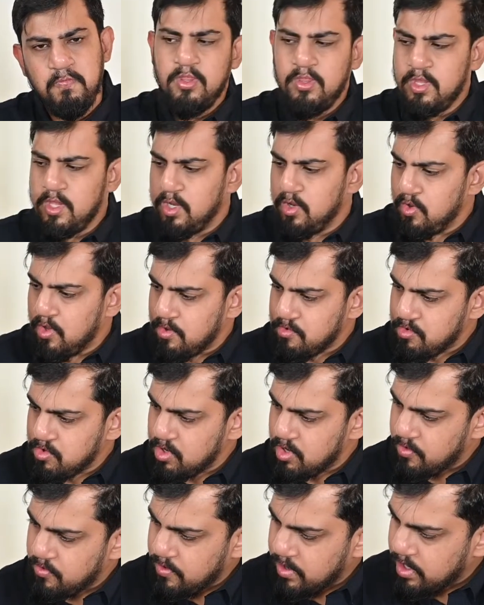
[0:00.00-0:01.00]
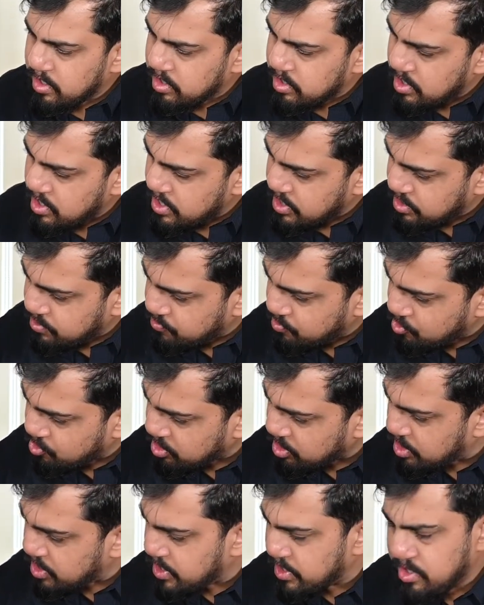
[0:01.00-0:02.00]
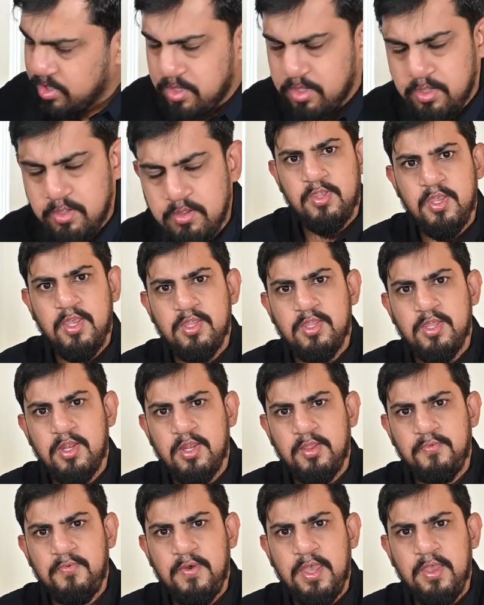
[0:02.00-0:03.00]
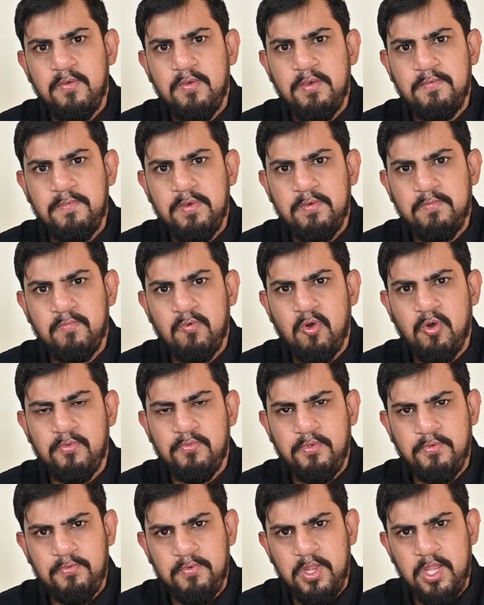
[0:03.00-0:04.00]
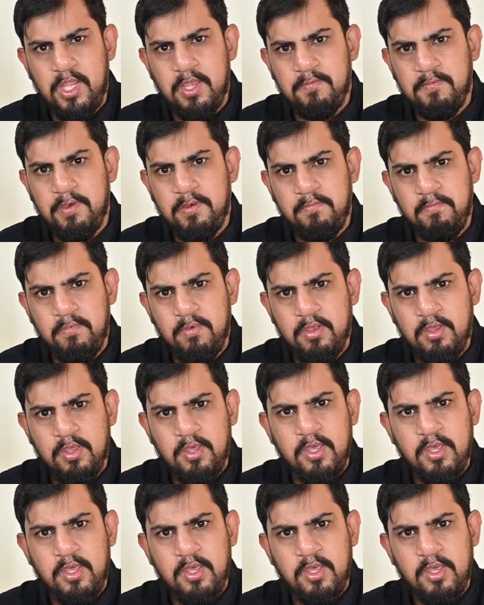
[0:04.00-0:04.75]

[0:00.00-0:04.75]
Then you have to define the lens focal length, say thirty-five millimeters or fifty millimeters,